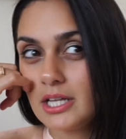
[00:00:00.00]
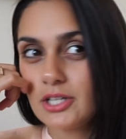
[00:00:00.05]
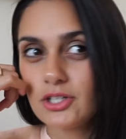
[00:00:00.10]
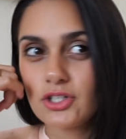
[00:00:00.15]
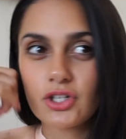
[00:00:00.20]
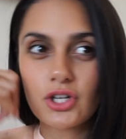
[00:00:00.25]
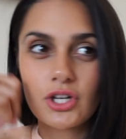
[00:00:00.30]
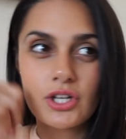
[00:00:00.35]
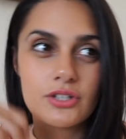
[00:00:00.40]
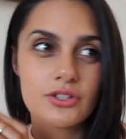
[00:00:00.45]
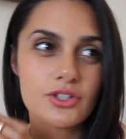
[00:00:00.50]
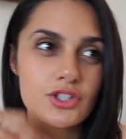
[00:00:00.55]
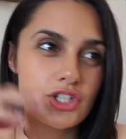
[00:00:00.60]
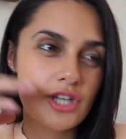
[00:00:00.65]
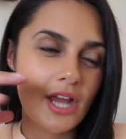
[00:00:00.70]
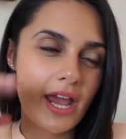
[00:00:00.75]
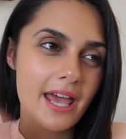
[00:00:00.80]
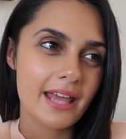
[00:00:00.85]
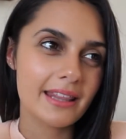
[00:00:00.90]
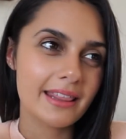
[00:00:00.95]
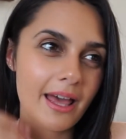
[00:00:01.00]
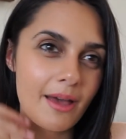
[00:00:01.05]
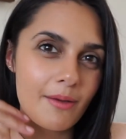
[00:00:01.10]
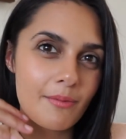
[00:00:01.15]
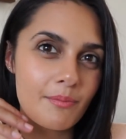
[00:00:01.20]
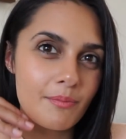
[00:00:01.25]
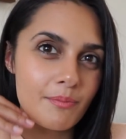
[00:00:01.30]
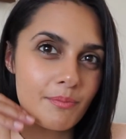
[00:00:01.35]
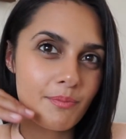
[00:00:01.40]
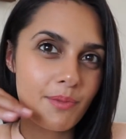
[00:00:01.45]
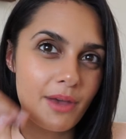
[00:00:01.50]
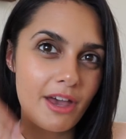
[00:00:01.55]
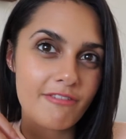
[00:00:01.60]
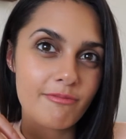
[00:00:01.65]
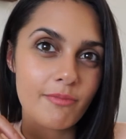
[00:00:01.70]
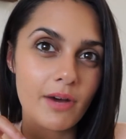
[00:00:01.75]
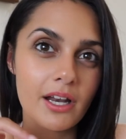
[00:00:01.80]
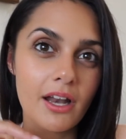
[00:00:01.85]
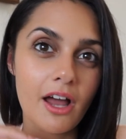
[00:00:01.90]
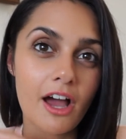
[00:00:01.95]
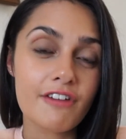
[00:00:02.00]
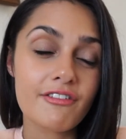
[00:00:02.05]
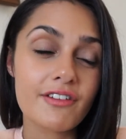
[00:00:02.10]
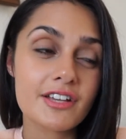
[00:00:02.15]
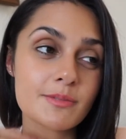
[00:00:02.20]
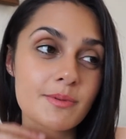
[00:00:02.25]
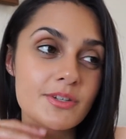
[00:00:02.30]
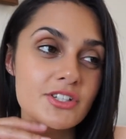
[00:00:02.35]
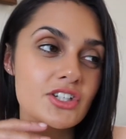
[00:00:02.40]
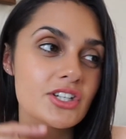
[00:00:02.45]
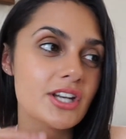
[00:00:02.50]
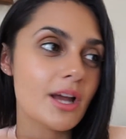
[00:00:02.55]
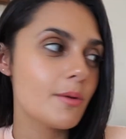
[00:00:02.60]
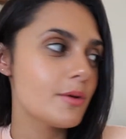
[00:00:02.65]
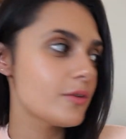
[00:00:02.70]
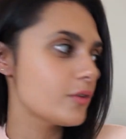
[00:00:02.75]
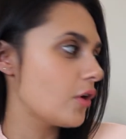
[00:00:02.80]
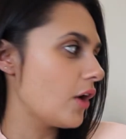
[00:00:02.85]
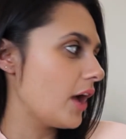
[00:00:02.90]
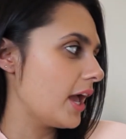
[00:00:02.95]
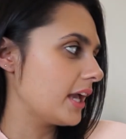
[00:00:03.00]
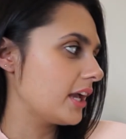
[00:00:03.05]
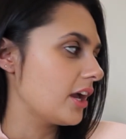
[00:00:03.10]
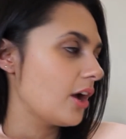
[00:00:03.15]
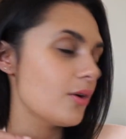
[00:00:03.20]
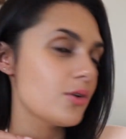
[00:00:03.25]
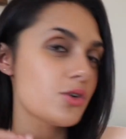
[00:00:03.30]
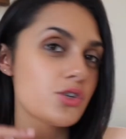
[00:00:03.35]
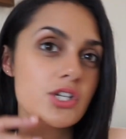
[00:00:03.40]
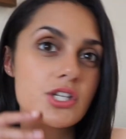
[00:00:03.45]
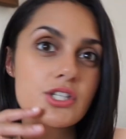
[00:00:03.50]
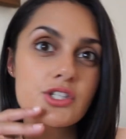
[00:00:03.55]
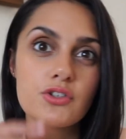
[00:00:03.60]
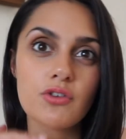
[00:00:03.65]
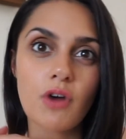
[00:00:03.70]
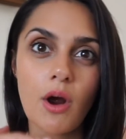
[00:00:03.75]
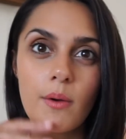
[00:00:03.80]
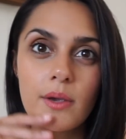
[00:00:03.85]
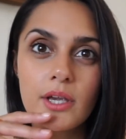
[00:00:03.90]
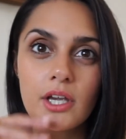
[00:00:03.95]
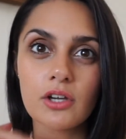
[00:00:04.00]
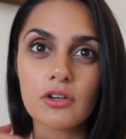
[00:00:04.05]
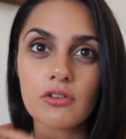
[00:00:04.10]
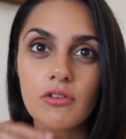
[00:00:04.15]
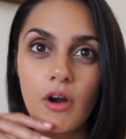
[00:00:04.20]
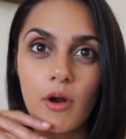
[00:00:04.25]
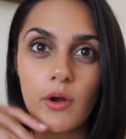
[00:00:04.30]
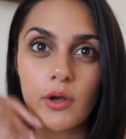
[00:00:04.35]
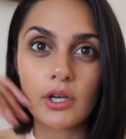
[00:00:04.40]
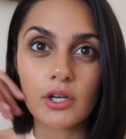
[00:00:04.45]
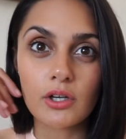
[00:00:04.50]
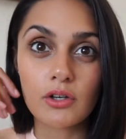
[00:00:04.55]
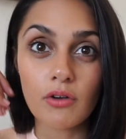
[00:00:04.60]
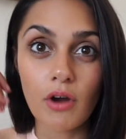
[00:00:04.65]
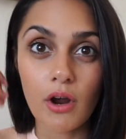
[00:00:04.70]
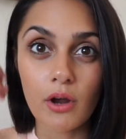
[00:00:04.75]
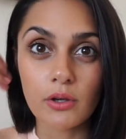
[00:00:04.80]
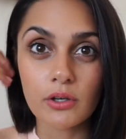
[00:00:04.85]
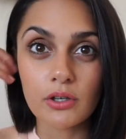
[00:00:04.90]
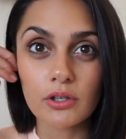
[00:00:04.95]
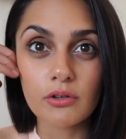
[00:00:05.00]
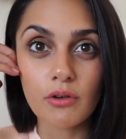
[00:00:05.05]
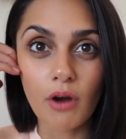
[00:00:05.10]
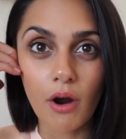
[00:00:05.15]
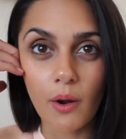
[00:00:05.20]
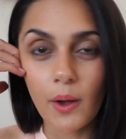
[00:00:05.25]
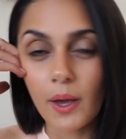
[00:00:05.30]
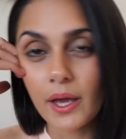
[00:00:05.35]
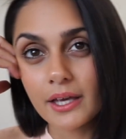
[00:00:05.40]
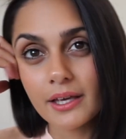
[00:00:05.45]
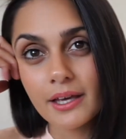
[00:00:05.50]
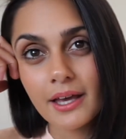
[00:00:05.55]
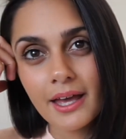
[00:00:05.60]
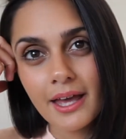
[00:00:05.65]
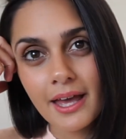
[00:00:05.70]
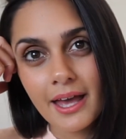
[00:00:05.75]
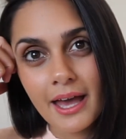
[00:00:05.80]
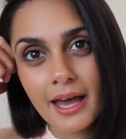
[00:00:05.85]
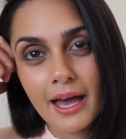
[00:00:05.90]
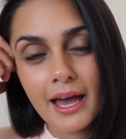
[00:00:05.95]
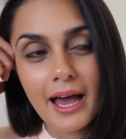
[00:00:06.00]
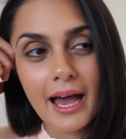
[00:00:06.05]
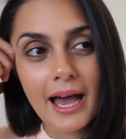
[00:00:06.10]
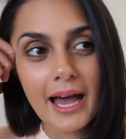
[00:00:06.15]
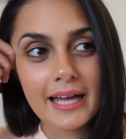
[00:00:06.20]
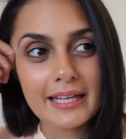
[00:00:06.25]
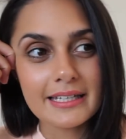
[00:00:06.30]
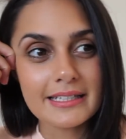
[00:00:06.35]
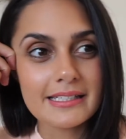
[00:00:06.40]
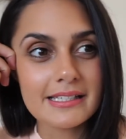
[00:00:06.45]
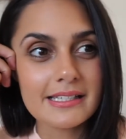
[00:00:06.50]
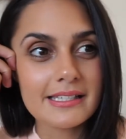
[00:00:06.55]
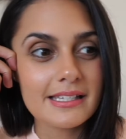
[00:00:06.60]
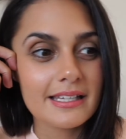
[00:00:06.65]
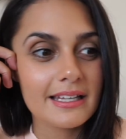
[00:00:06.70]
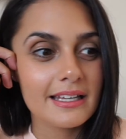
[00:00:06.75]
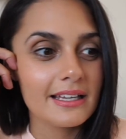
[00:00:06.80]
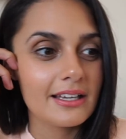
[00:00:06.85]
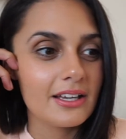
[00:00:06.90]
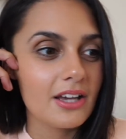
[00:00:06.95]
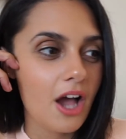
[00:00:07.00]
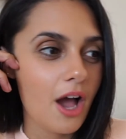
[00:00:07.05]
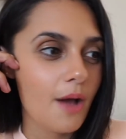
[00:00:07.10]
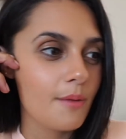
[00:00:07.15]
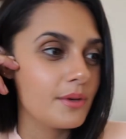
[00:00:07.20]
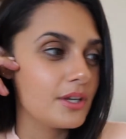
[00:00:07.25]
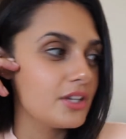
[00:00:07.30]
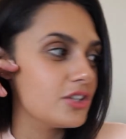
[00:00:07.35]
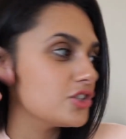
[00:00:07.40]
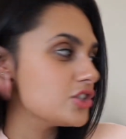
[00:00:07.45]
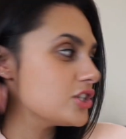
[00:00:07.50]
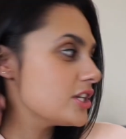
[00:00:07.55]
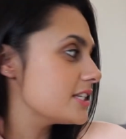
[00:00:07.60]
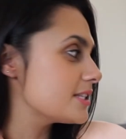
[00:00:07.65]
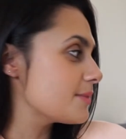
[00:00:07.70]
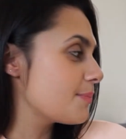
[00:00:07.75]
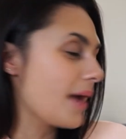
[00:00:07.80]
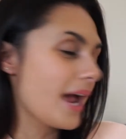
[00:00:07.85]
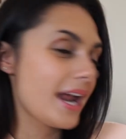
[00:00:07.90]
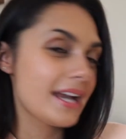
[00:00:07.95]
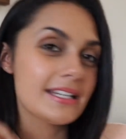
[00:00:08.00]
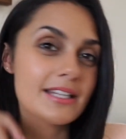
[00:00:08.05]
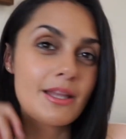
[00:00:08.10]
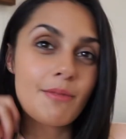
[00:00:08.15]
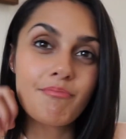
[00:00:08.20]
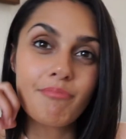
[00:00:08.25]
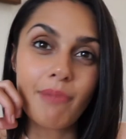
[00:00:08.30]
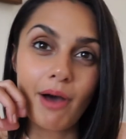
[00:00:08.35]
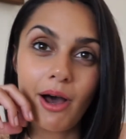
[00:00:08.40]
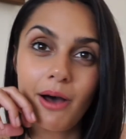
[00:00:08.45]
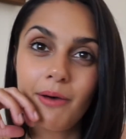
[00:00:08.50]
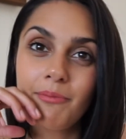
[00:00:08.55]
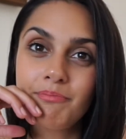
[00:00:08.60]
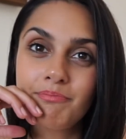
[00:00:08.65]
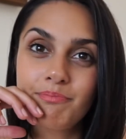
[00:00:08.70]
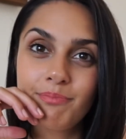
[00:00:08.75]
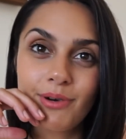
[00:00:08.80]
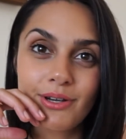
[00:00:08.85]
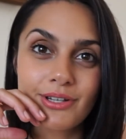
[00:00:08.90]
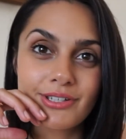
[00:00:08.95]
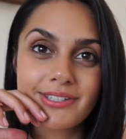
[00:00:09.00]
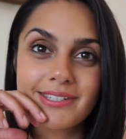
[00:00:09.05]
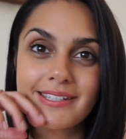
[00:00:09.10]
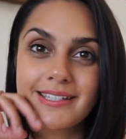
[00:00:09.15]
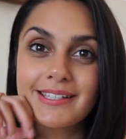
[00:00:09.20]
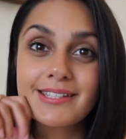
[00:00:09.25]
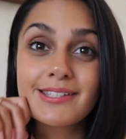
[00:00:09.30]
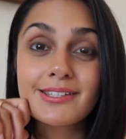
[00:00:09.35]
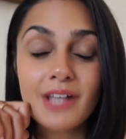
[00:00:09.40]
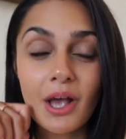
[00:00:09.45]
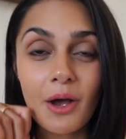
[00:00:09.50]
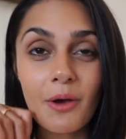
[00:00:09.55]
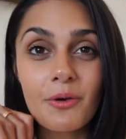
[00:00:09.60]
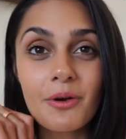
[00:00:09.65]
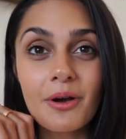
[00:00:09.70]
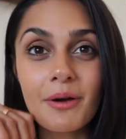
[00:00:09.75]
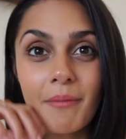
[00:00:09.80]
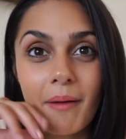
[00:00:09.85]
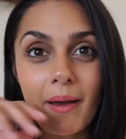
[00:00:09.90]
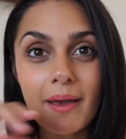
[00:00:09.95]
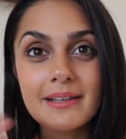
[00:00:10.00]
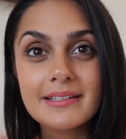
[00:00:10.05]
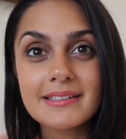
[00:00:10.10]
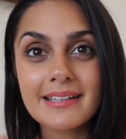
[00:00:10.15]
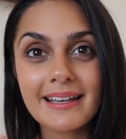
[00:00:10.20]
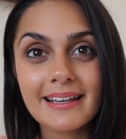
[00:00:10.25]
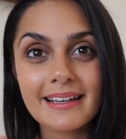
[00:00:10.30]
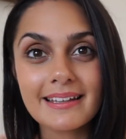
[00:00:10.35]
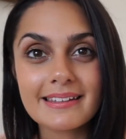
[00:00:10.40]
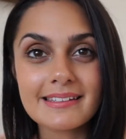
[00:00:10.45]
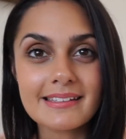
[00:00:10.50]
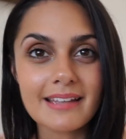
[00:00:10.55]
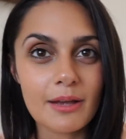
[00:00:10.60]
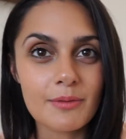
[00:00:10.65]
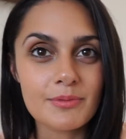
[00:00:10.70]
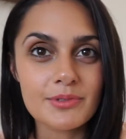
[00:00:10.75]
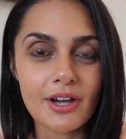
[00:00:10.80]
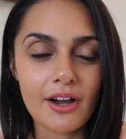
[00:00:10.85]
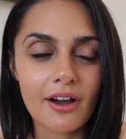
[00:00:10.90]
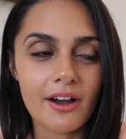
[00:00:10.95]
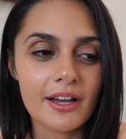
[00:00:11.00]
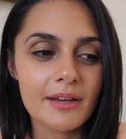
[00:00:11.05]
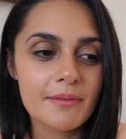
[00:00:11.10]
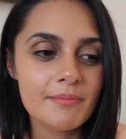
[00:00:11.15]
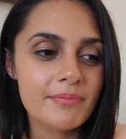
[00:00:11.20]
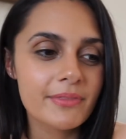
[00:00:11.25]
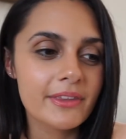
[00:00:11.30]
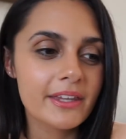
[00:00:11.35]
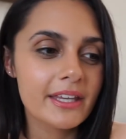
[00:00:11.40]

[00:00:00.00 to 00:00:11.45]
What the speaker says: to share that bit of my life, especially now we've got Echo and she's growing and growing and growing and growing. And I mean, she's a pain in the bum, but she's so amazing at the same time.